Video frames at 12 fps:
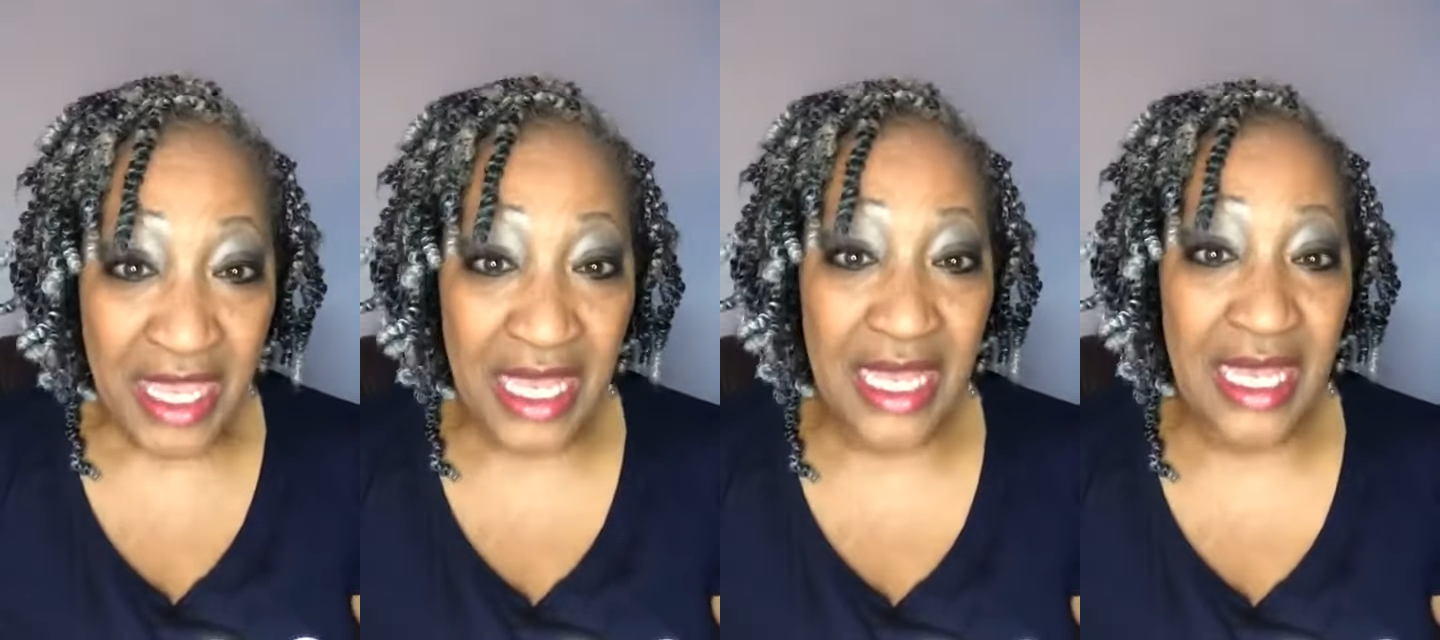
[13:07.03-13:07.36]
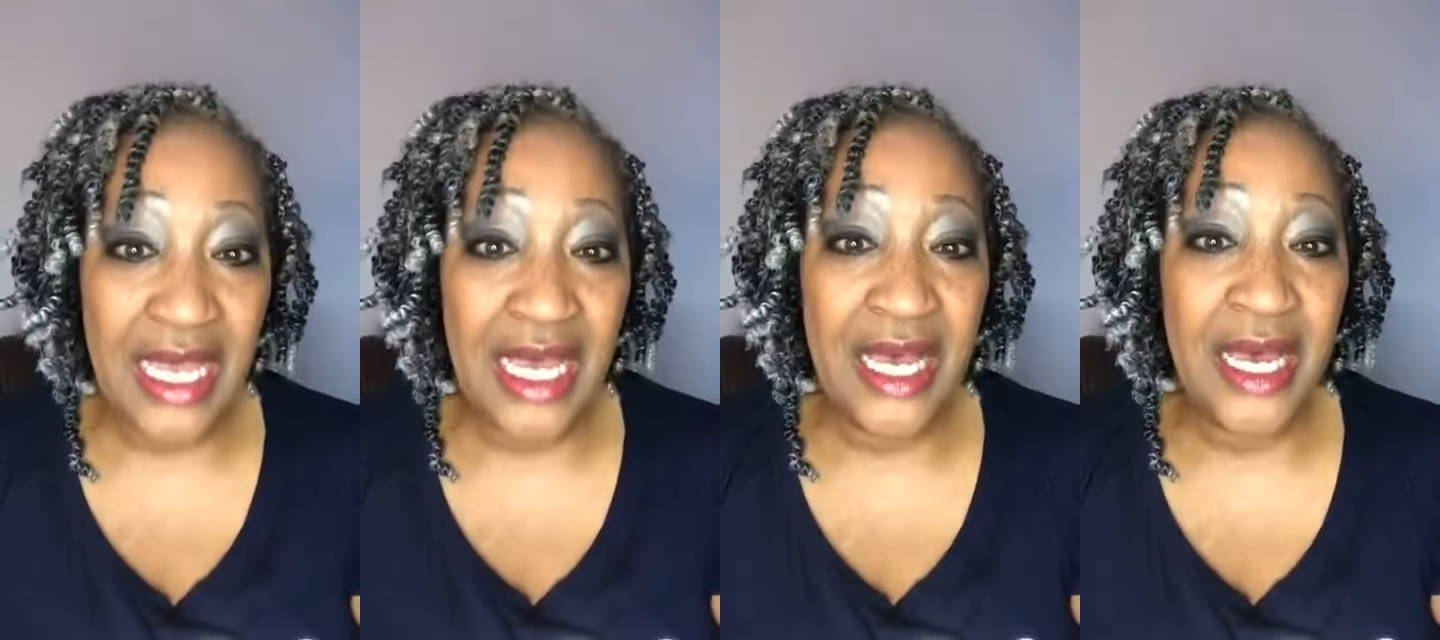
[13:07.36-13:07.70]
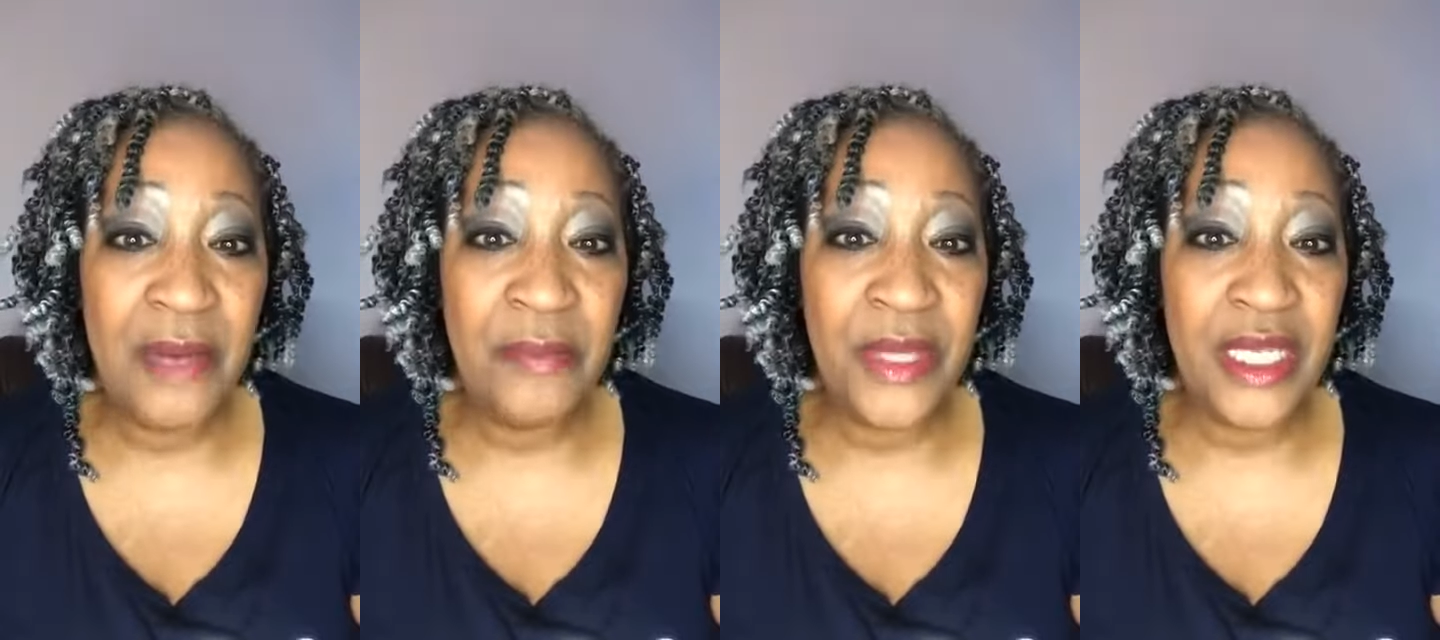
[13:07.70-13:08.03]

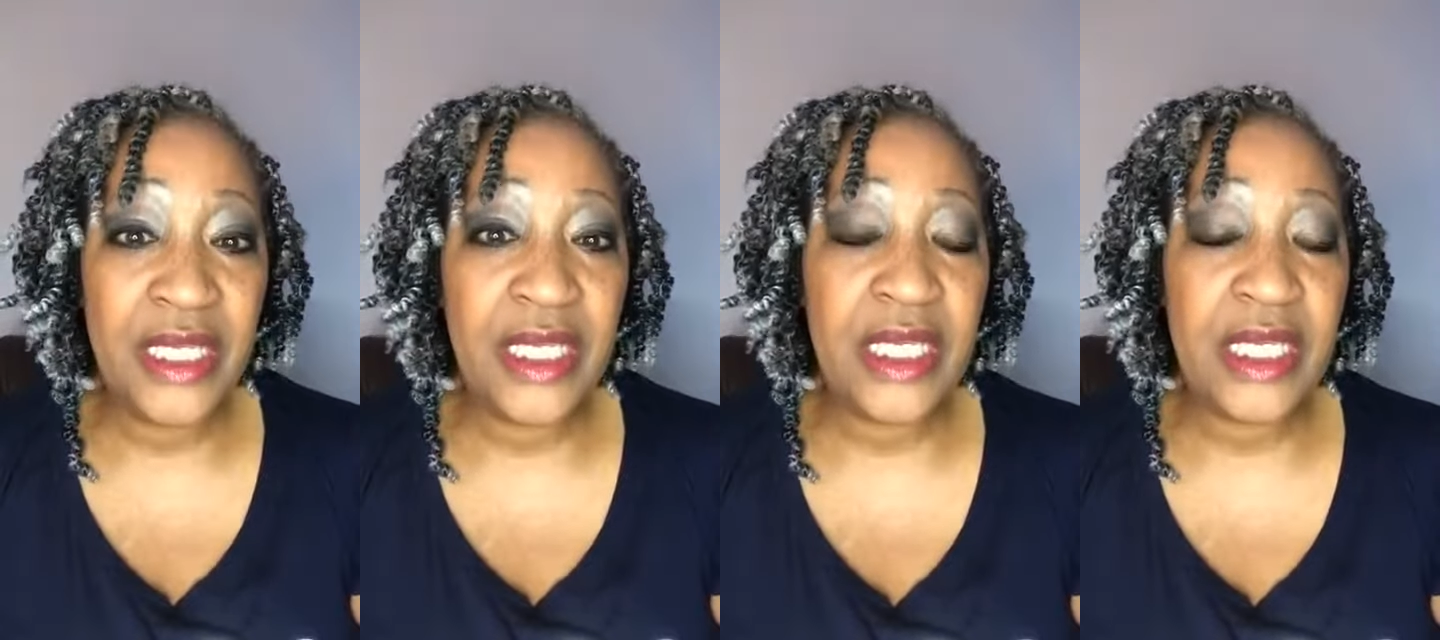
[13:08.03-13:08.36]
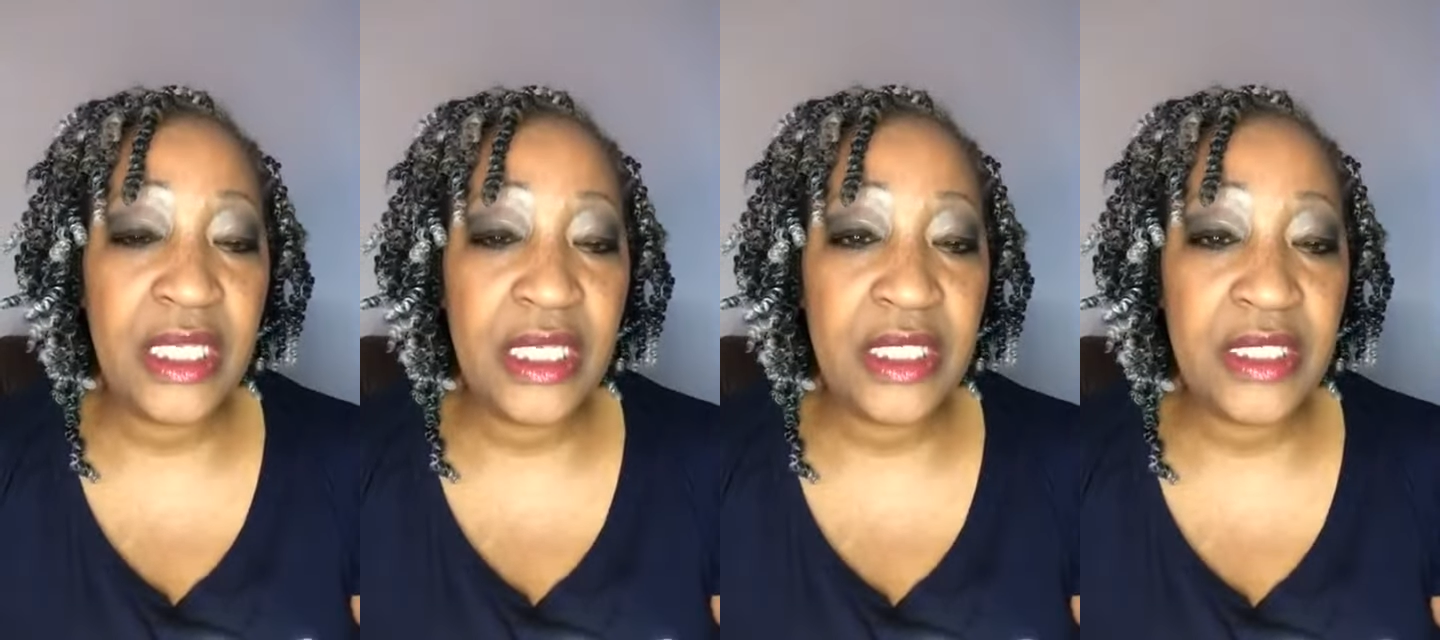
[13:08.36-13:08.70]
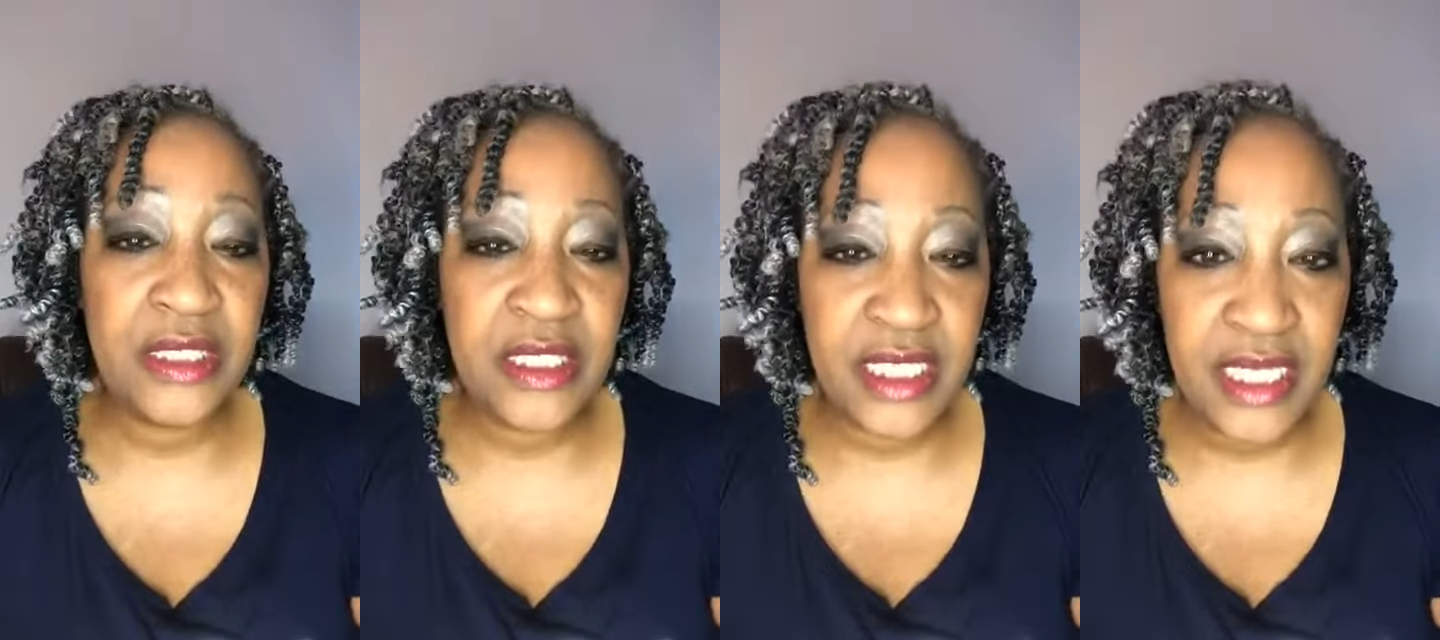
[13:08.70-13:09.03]
Um,
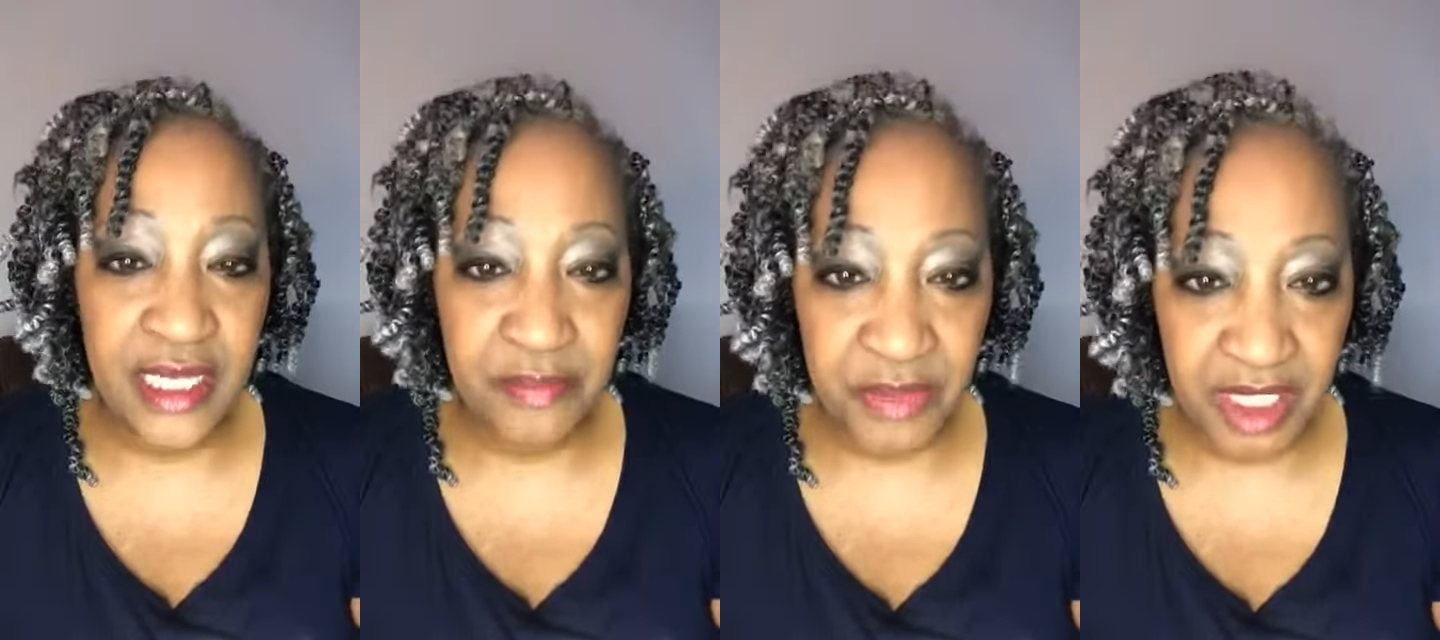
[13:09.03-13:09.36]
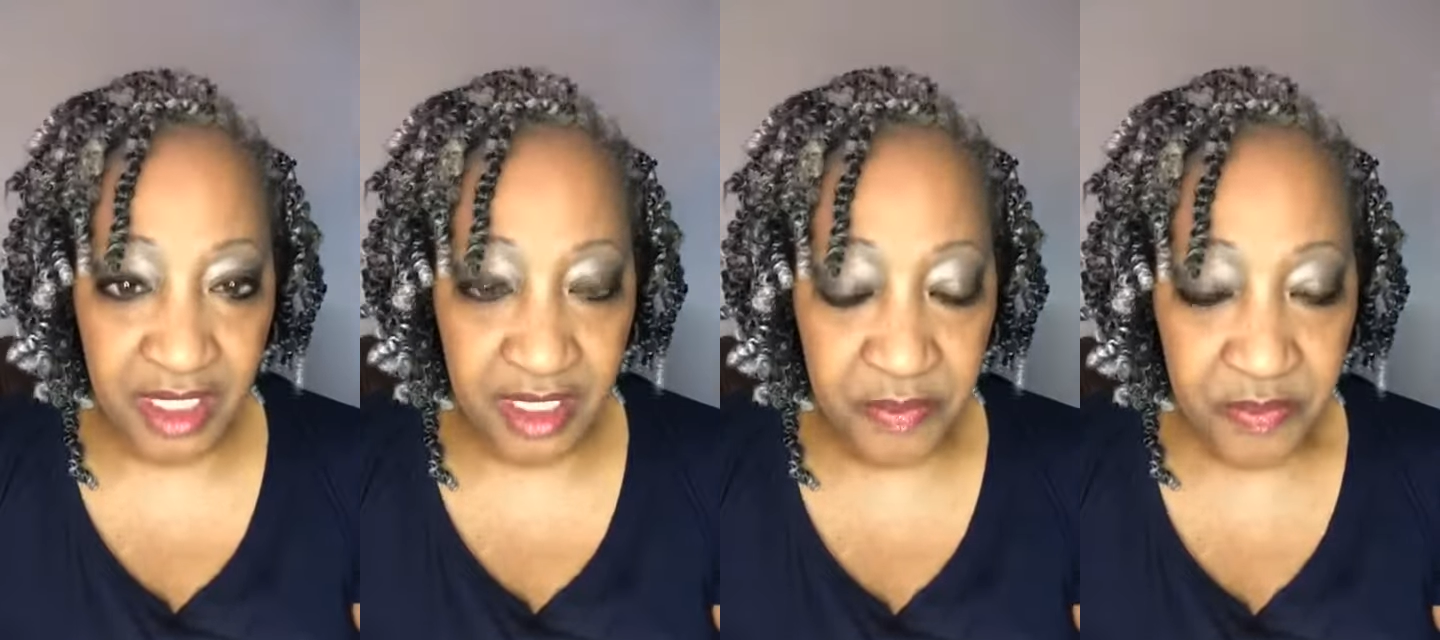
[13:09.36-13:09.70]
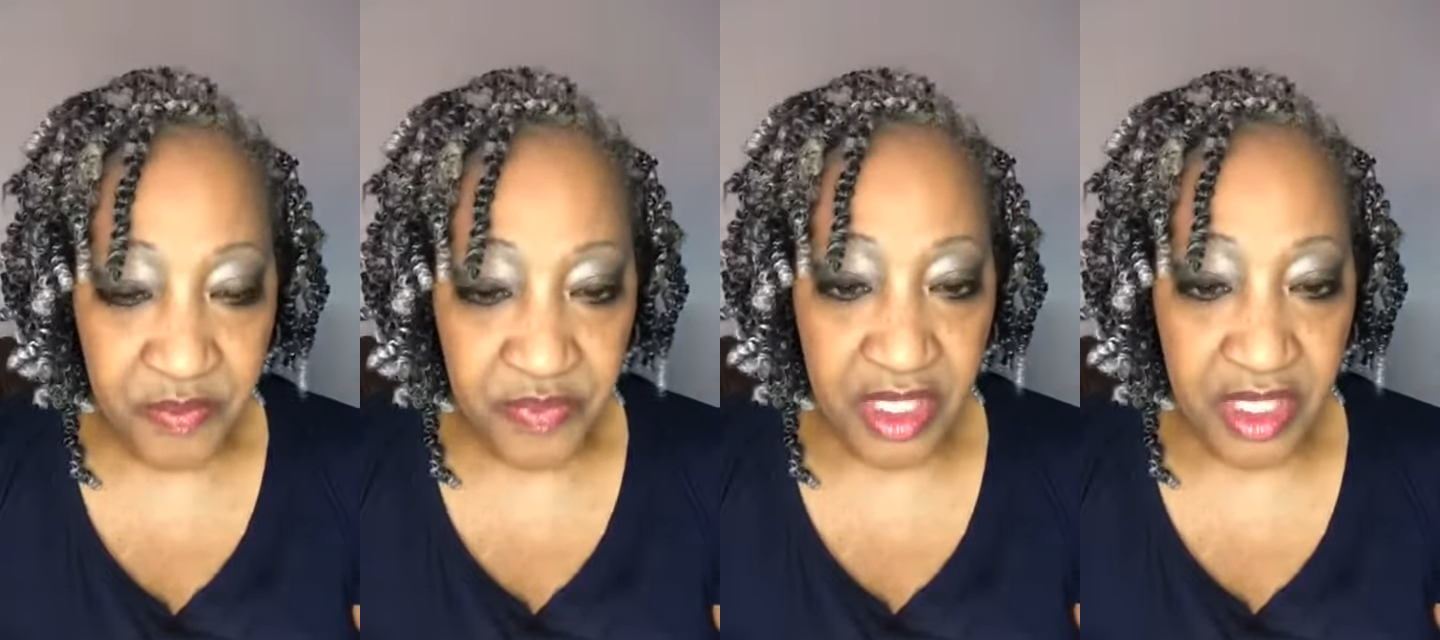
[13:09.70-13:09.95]
DM me